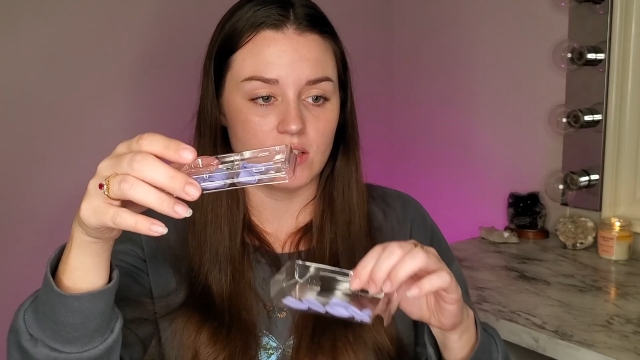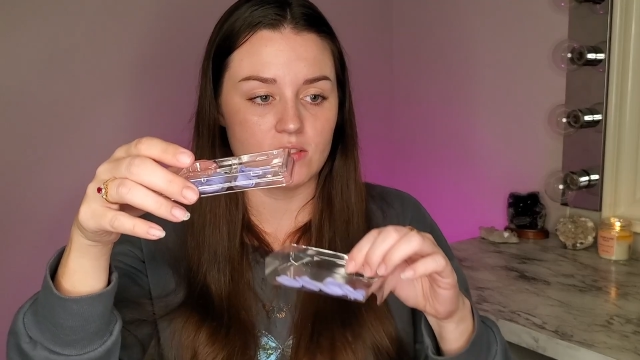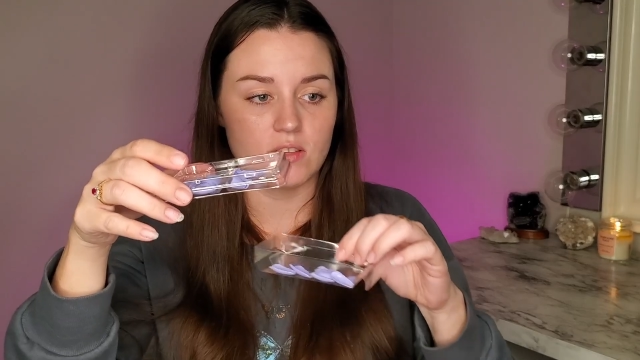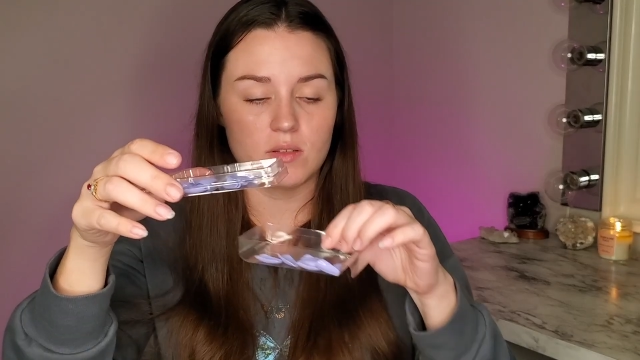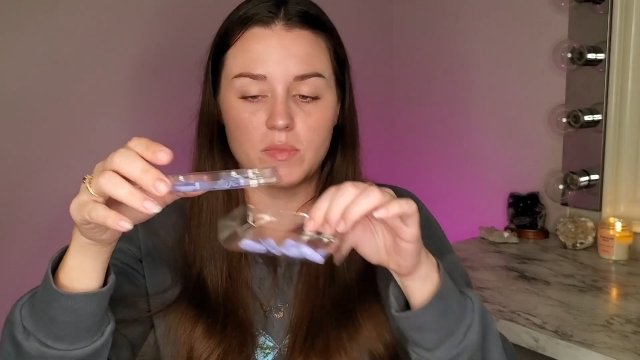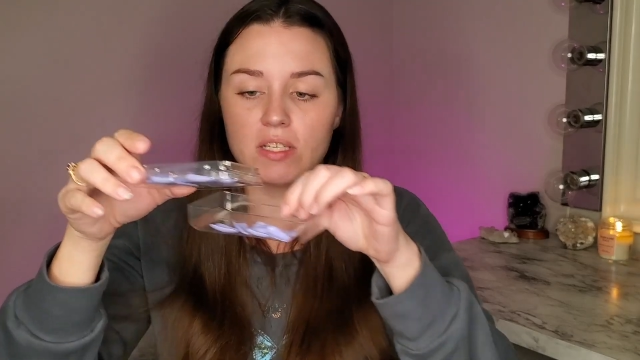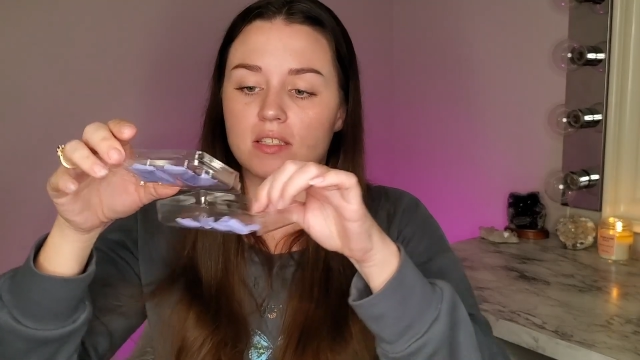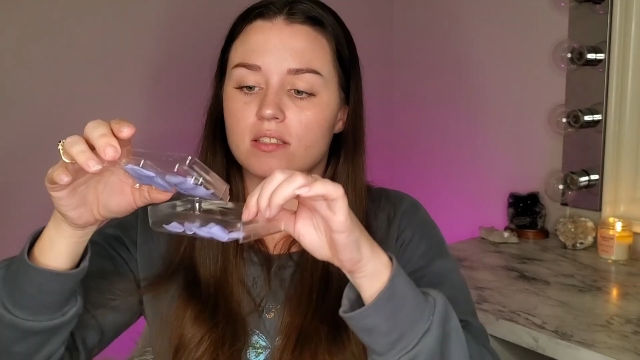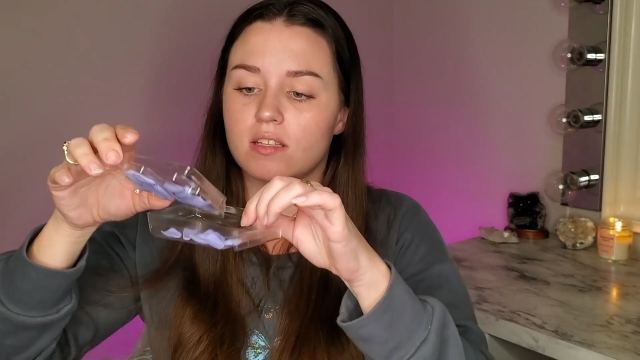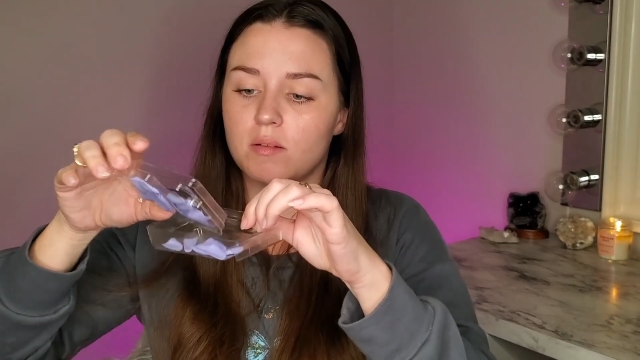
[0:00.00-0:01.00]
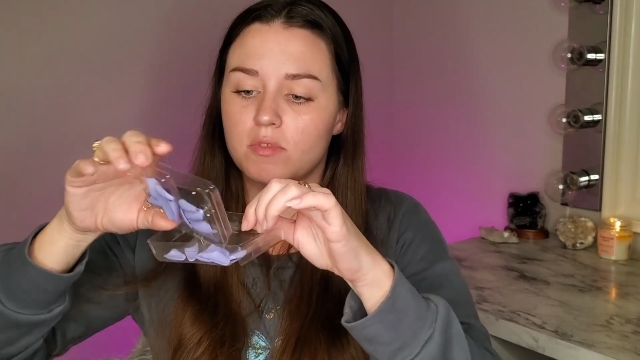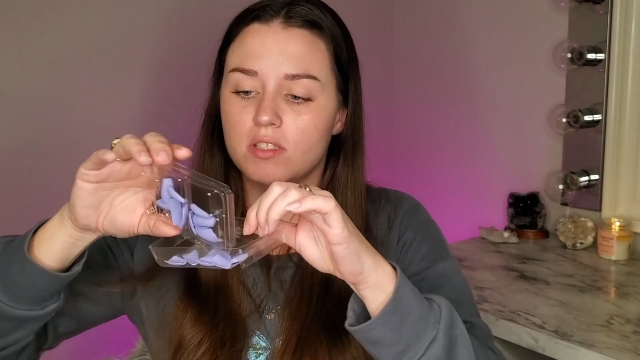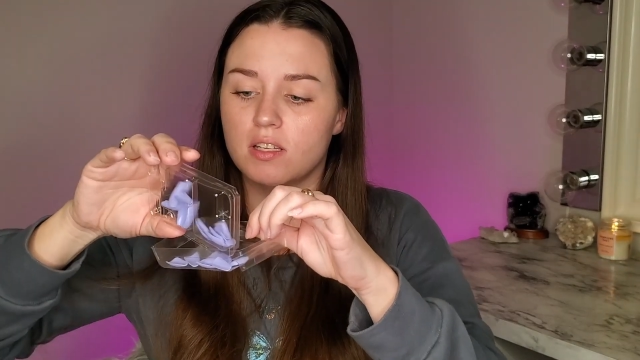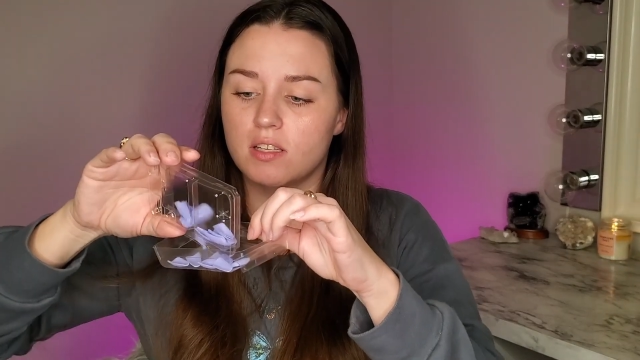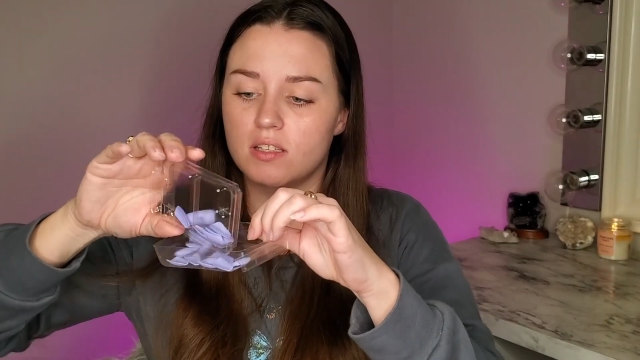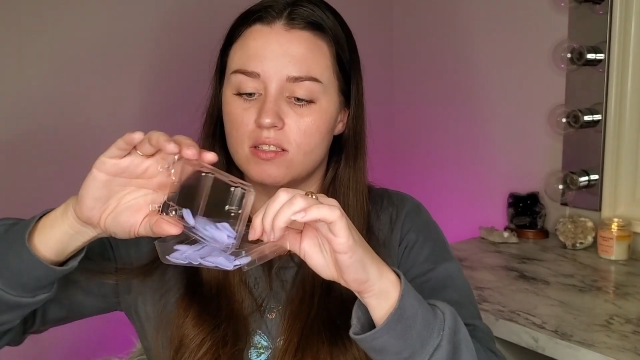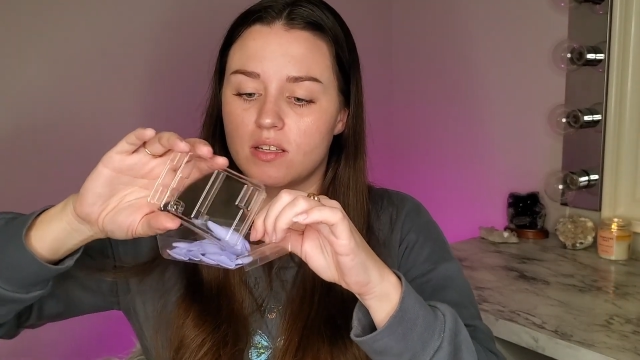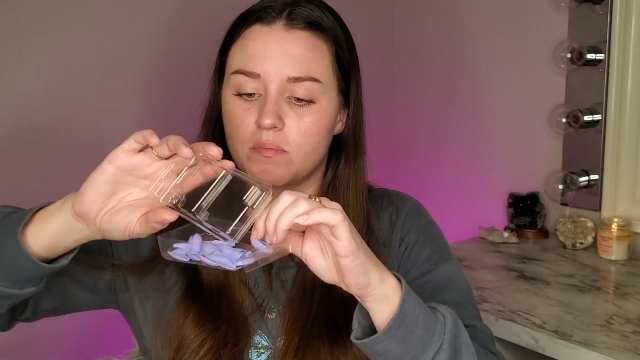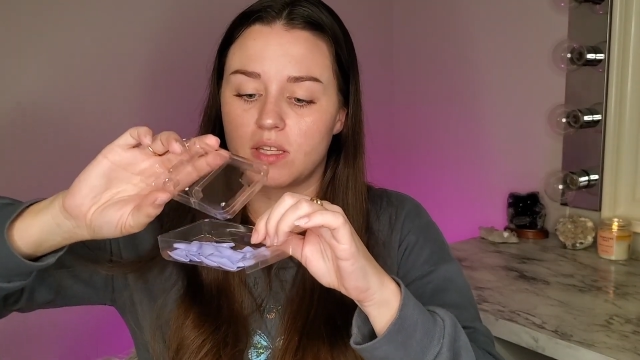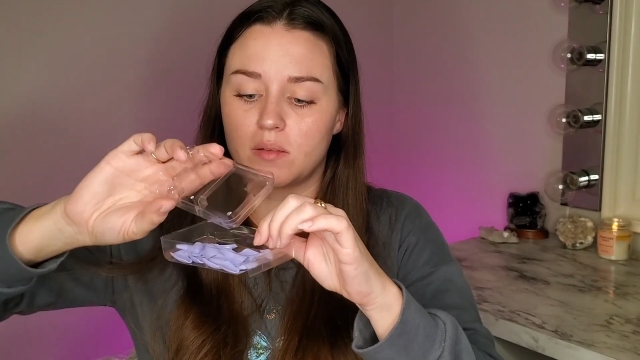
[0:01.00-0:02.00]
here's all the pieces, and I'm just going to
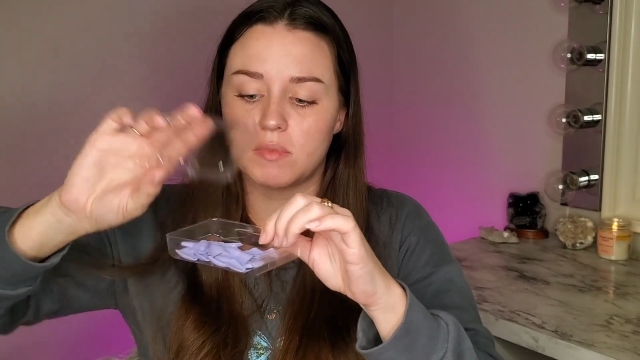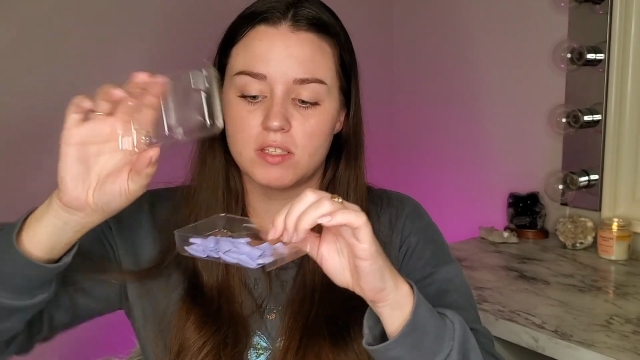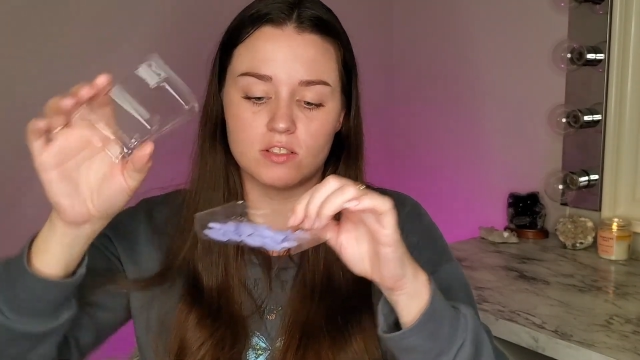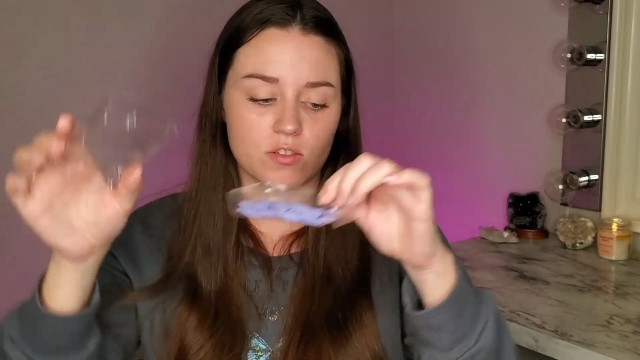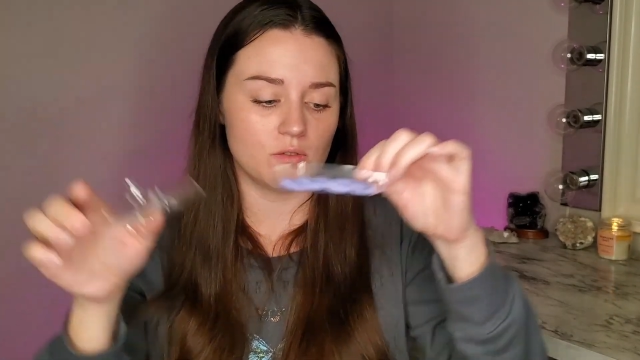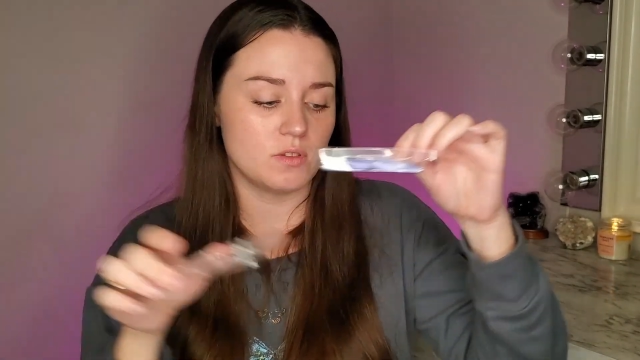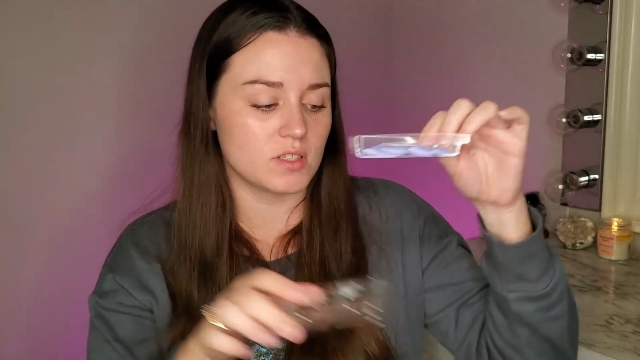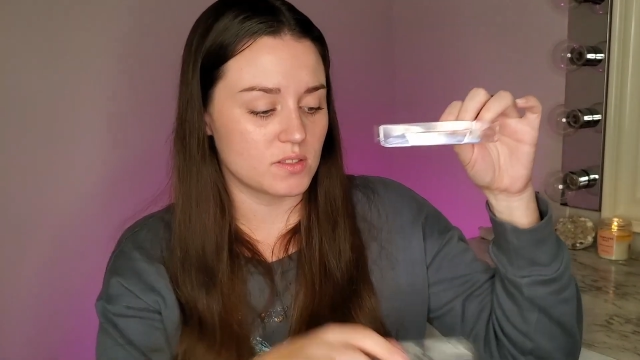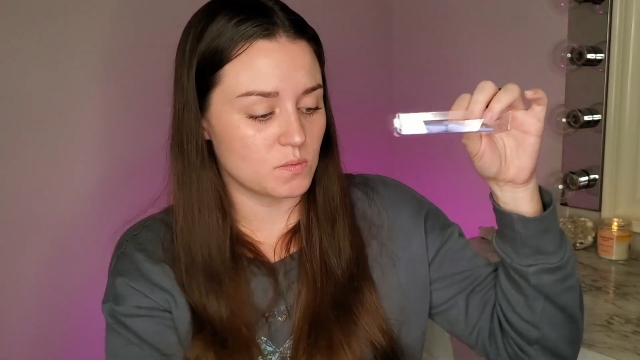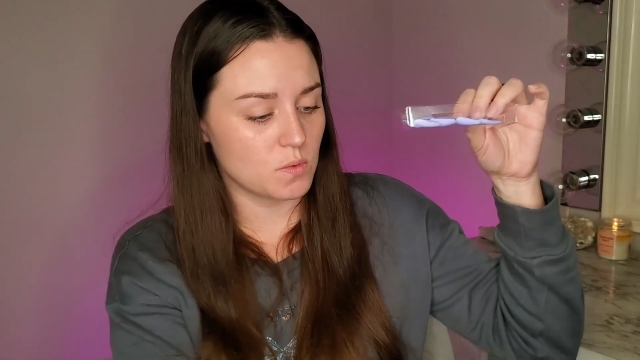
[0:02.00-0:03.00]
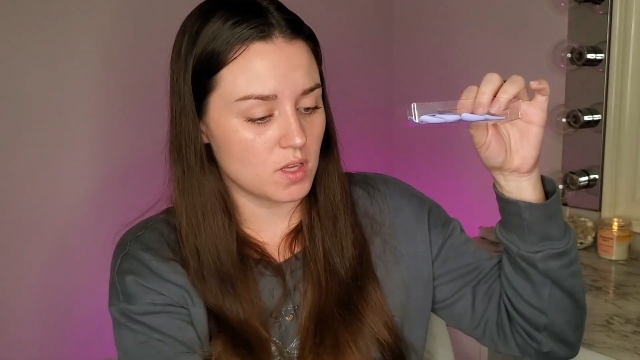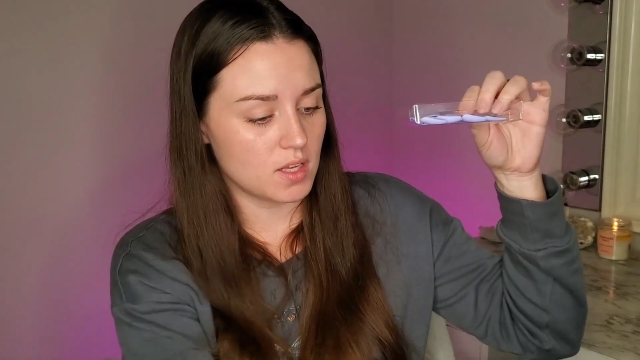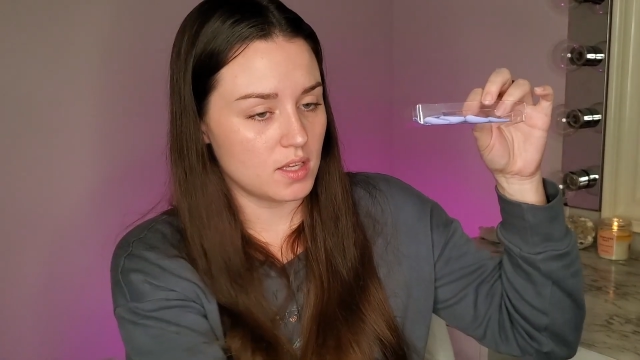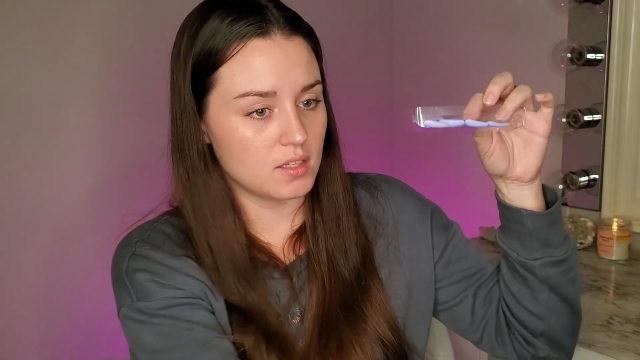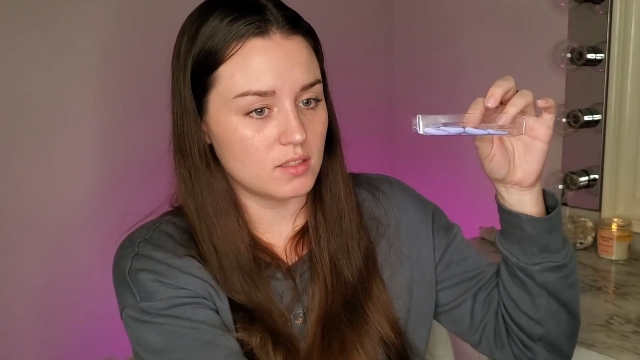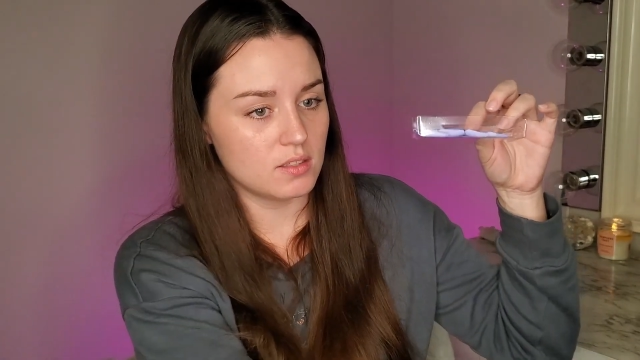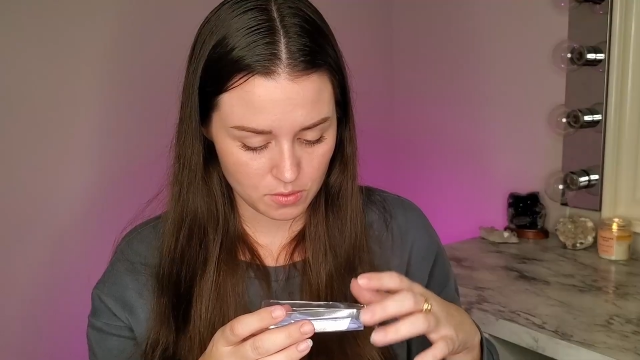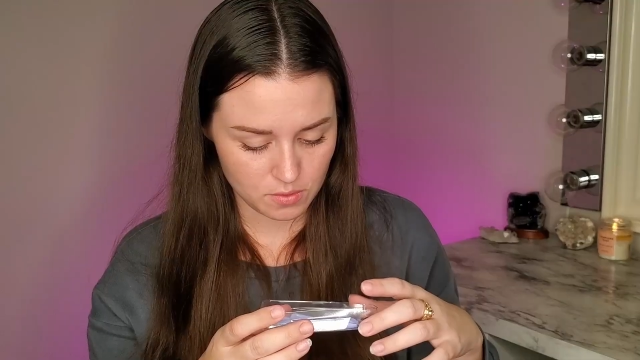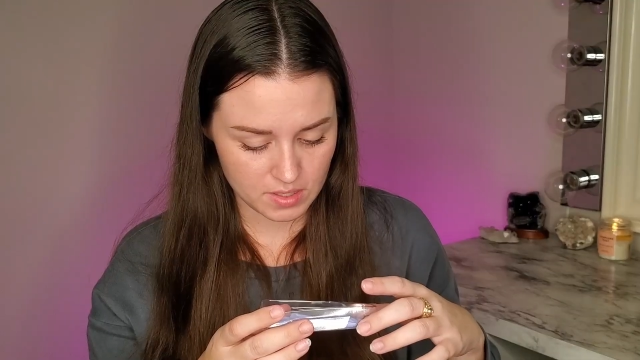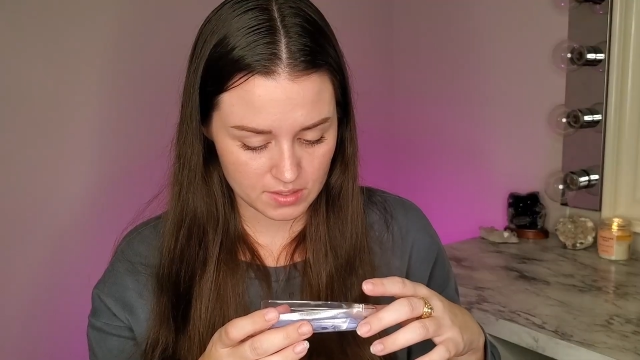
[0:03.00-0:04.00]
dump them into this one.
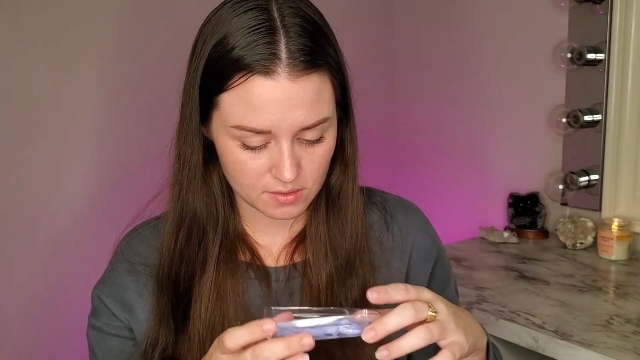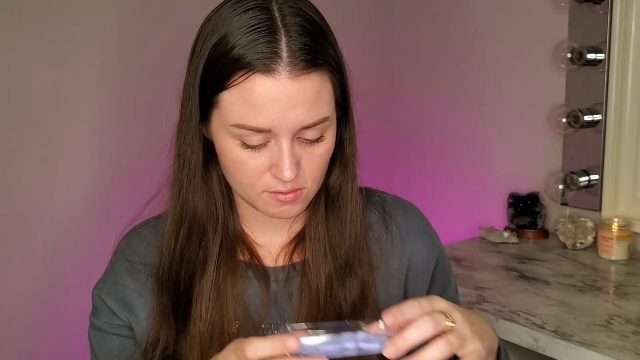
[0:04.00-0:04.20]
Ooh, these are